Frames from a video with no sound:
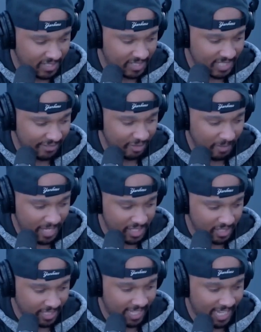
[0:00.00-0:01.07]
it's
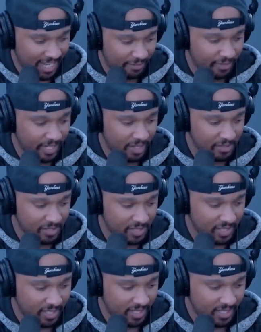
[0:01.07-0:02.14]
information that everyone else
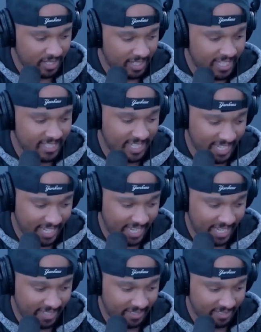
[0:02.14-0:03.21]
is getting
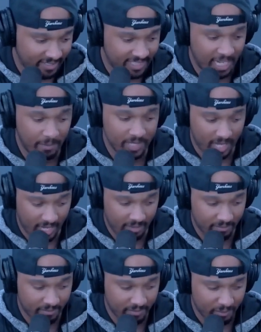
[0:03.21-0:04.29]
at the same time.
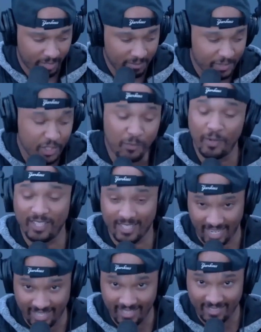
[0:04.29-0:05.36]
But I'm super
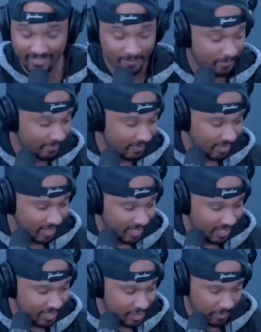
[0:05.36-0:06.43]
excited
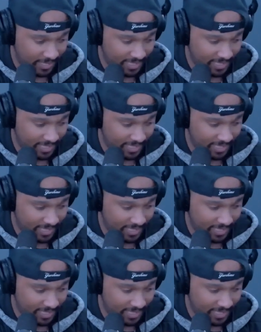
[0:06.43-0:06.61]
to make